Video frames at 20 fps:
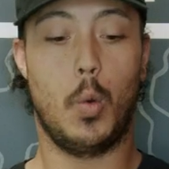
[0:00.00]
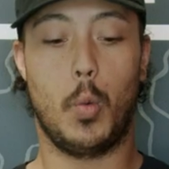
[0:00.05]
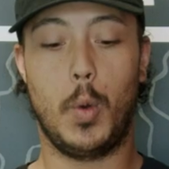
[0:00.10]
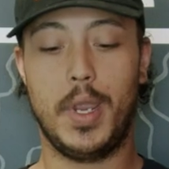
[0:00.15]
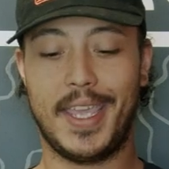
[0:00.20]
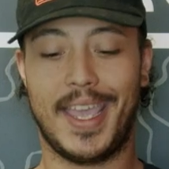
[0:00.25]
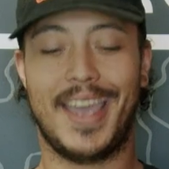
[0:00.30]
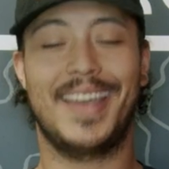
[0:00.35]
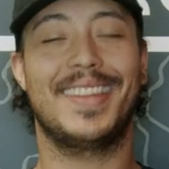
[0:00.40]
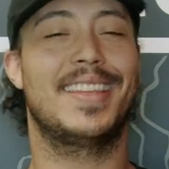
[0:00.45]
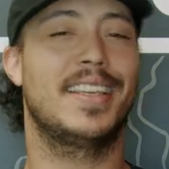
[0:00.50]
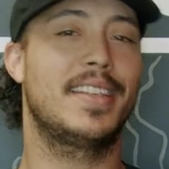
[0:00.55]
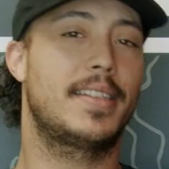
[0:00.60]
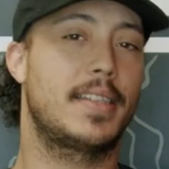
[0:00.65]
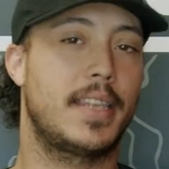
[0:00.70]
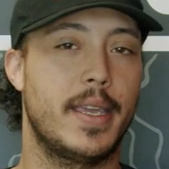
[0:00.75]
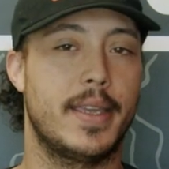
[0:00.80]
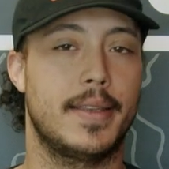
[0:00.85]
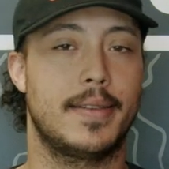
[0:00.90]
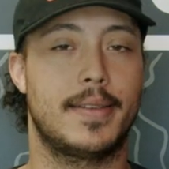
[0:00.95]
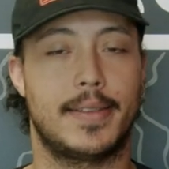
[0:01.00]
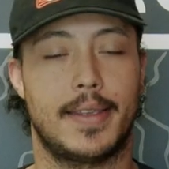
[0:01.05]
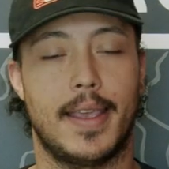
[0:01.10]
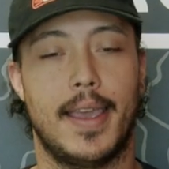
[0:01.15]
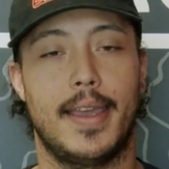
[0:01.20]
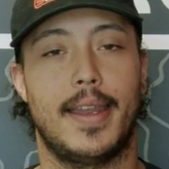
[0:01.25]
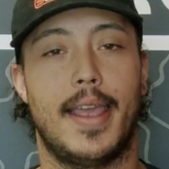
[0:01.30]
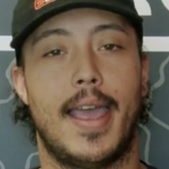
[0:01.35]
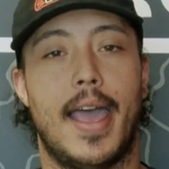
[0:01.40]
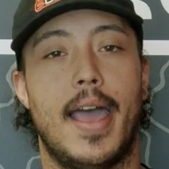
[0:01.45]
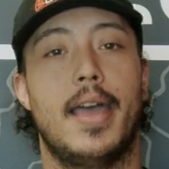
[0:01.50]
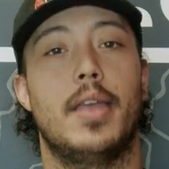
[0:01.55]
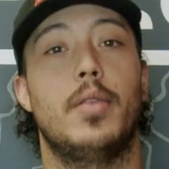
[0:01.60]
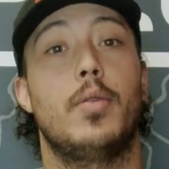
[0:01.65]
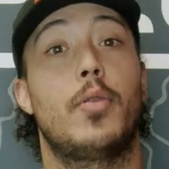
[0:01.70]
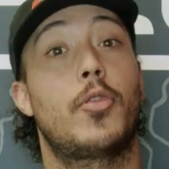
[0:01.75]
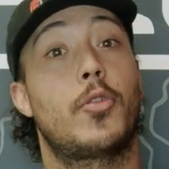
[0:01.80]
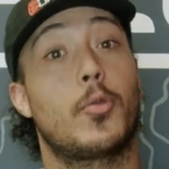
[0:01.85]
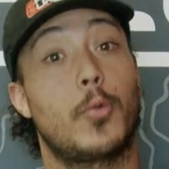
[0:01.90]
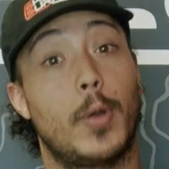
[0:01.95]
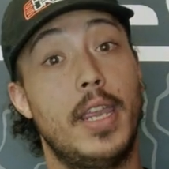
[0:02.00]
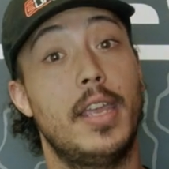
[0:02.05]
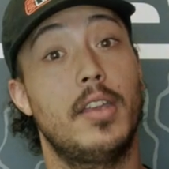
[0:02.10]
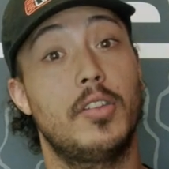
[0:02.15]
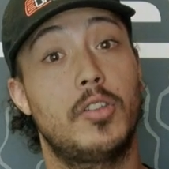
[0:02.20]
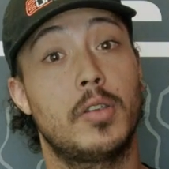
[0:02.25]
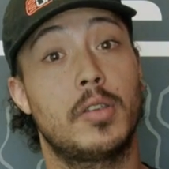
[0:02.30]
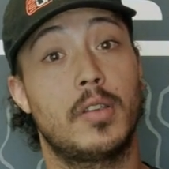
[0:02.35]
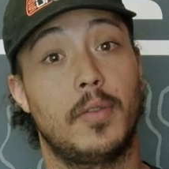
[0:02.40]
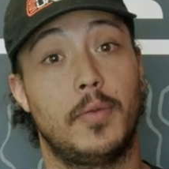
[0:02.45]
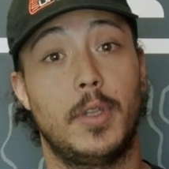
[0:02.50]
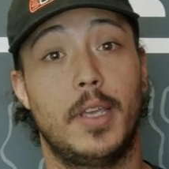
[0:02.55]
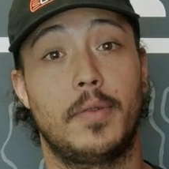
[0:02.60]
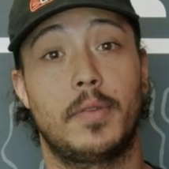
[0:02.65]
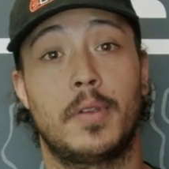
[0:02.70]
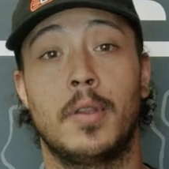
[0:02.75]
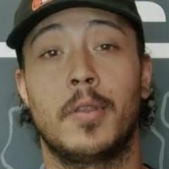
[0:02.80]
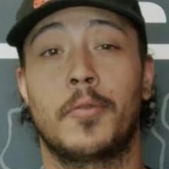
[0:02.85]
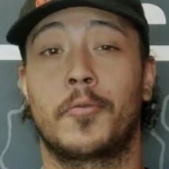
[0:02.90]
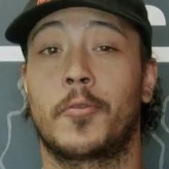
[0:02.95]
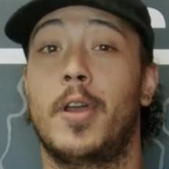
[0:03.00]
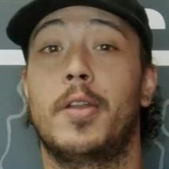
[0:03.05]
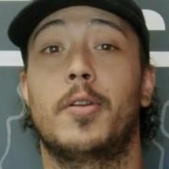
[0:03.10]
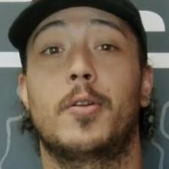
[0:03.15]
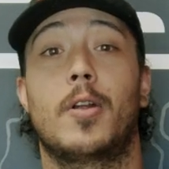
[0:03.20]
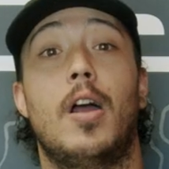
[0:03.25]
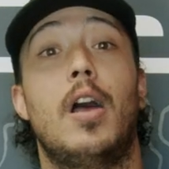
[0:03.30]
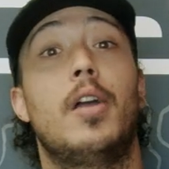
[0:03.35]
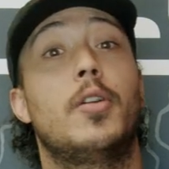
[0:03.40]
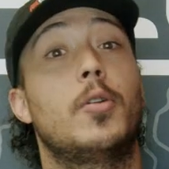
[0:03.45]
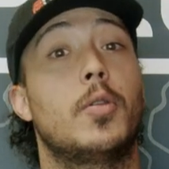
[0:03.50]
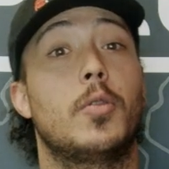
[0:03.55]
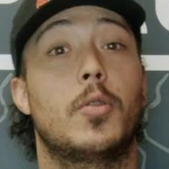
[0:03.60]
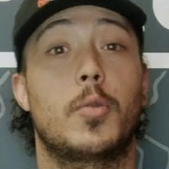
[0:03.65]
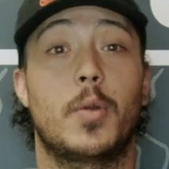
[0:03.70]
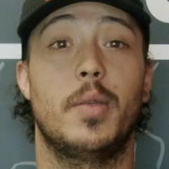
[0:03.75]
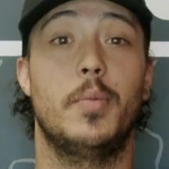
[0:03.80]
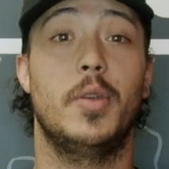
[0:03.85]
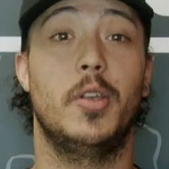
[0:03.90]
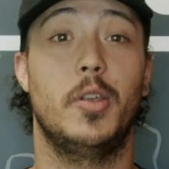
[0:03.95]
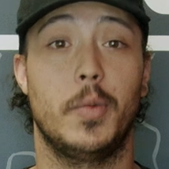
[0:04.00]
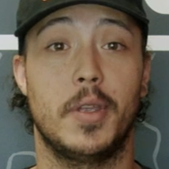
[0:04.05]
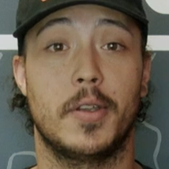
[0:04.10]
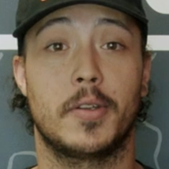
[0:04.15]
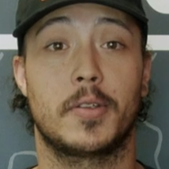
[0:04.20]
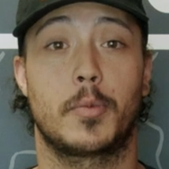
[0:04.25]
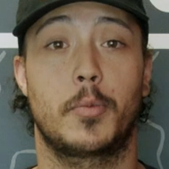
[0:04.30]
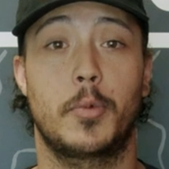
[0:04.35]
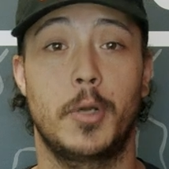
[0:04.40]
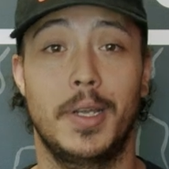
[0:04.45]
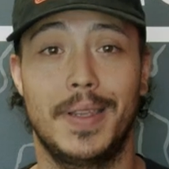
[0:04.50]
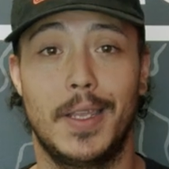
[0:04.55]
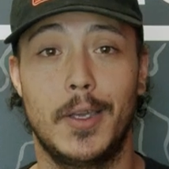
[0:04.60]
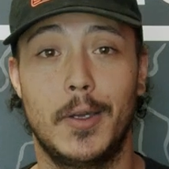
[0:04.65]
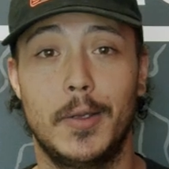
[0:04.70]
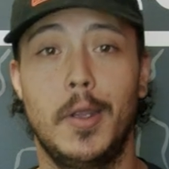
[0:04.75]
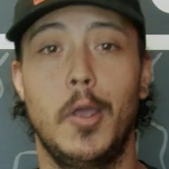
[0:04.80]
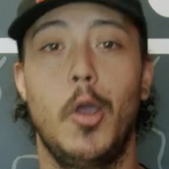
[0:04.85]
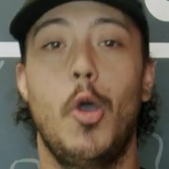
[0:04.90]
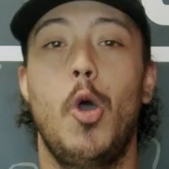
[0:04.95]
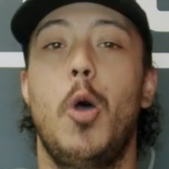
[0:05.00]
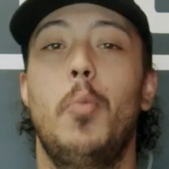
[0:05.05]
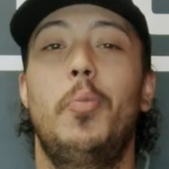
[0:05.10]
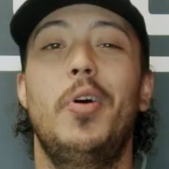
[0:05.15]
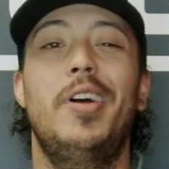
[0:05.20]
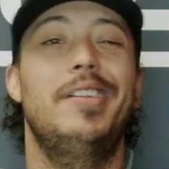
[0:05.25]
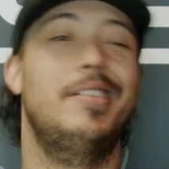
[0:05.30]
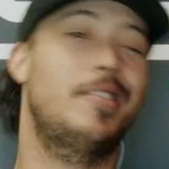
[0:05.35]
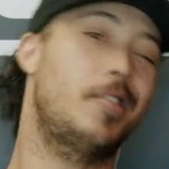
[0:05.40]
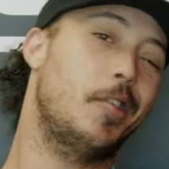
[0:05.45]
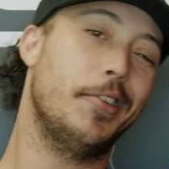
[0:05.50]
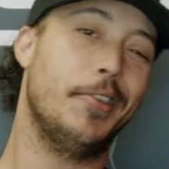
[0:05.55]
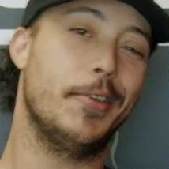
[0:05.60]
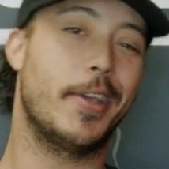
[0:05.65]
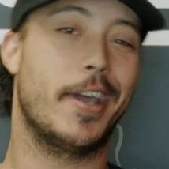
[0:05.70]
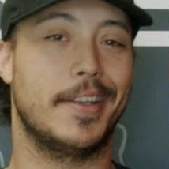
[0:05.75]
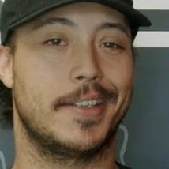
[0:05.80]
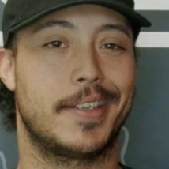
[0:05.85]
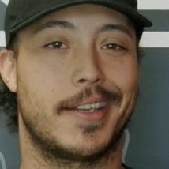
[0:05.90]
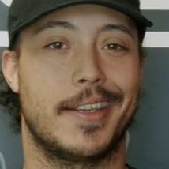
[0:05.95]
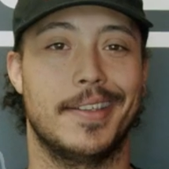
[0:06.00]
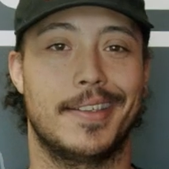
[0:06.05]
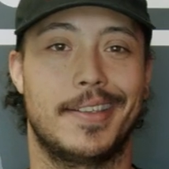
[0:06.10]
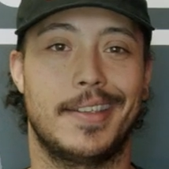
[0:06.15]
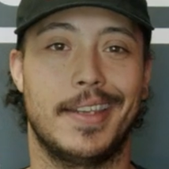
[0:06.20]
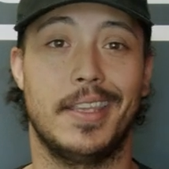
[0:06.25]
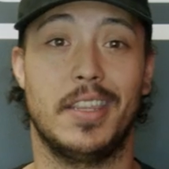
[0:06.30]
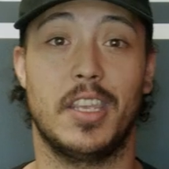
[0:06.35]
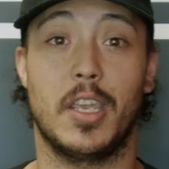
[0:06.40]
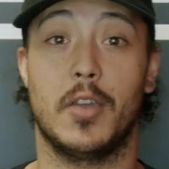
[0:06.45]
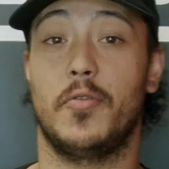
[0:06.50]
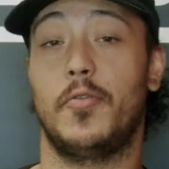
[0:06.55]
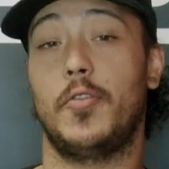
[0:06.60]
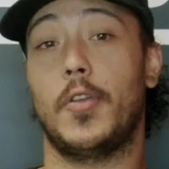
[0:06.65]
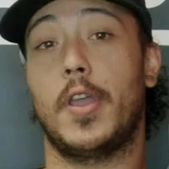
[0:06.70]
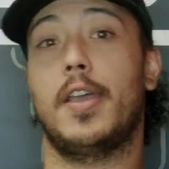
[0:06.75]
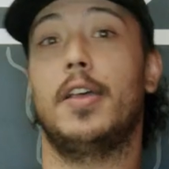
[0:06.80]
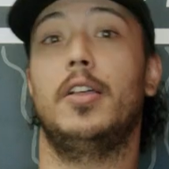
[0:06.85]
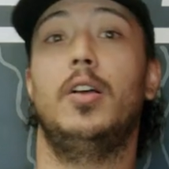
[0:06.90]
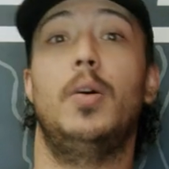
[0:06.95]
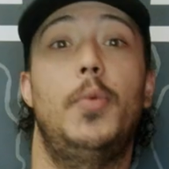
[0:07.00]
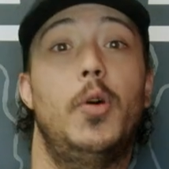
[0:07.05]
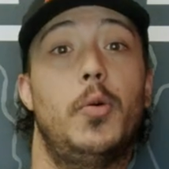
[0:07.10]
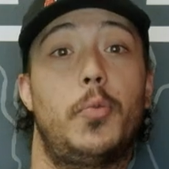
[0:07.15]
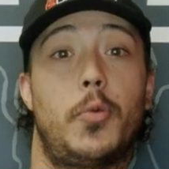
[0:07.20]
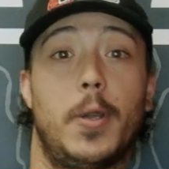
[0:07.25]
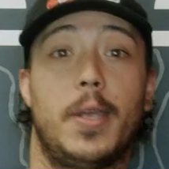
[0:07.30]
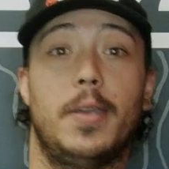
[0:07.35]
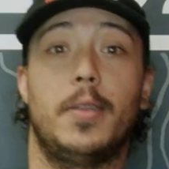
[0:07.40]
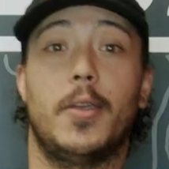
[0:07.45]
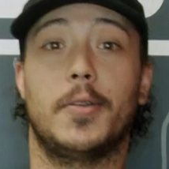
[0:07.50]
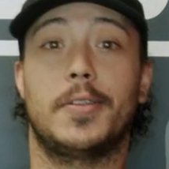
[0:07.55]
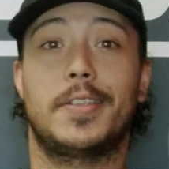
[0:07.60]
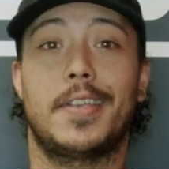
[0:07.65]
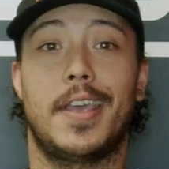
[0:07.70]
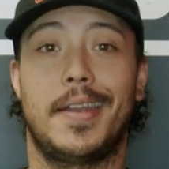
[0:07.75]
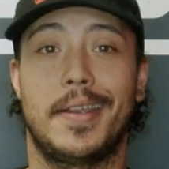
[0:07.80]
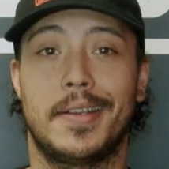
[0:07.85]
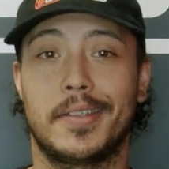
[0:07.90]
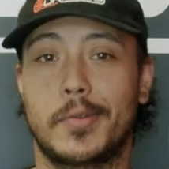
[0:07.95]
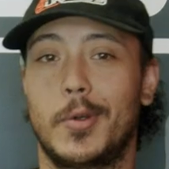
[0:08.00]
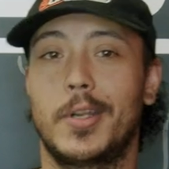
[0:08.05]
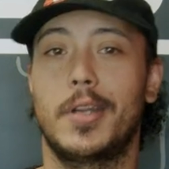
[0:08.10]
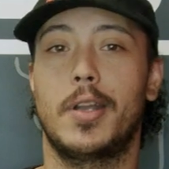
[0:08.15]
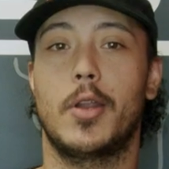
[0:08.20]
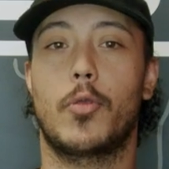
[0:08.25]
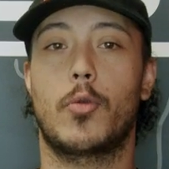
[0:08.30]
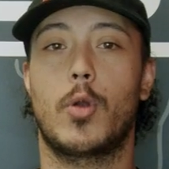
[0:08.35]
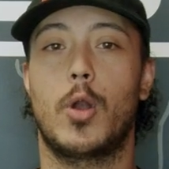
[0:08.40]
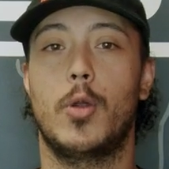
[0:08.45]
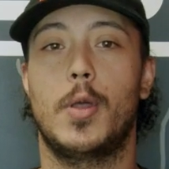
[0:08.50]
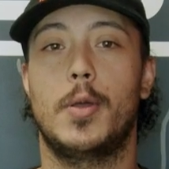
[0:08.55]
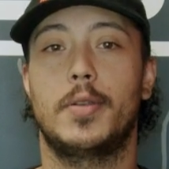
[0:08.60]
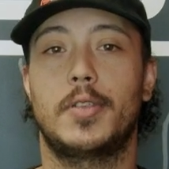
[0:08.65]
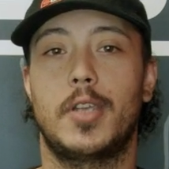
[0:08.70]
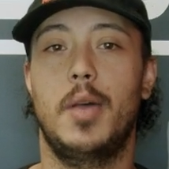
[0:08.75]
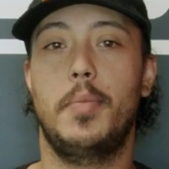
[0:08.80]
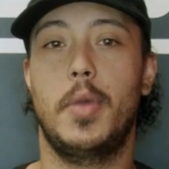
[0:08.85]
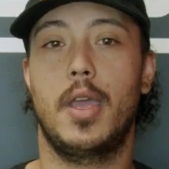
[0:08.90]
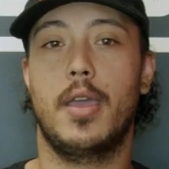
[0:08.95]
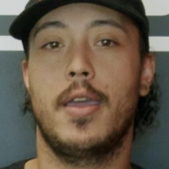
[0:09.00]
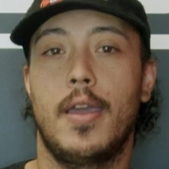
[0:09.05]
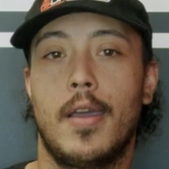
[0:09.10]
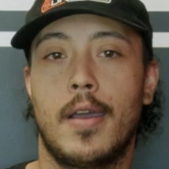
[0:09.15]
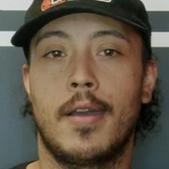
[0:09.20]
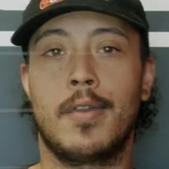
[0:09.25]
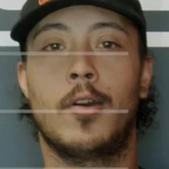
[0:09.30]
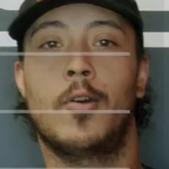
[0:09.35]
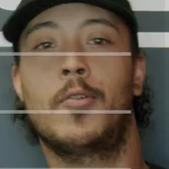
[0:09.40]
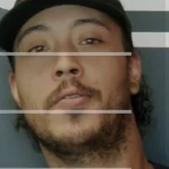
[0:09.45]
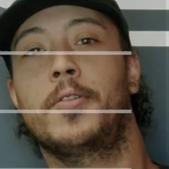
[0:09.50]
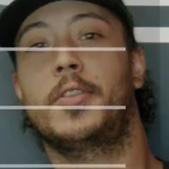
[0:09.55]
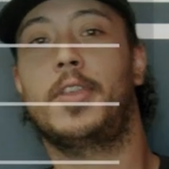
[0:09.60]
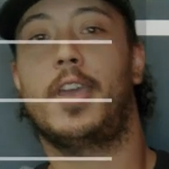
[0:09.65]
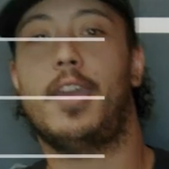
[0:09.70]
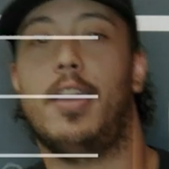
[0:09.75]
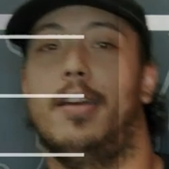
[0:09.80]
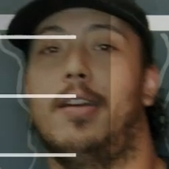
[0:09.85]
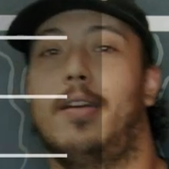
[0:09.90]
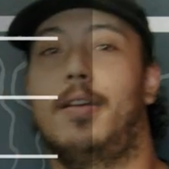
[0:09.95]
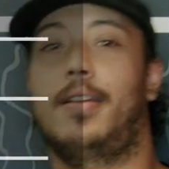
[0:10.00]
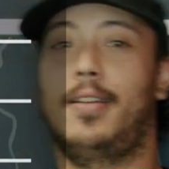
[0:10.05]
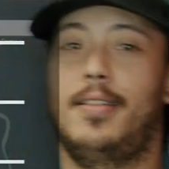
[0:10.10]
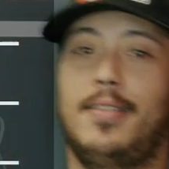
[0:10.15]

We had this kit set at 3 inches of lift in the front or 103 millimeters of preload, but so you guys can see the available preload settings, we're gonna throw those up over there.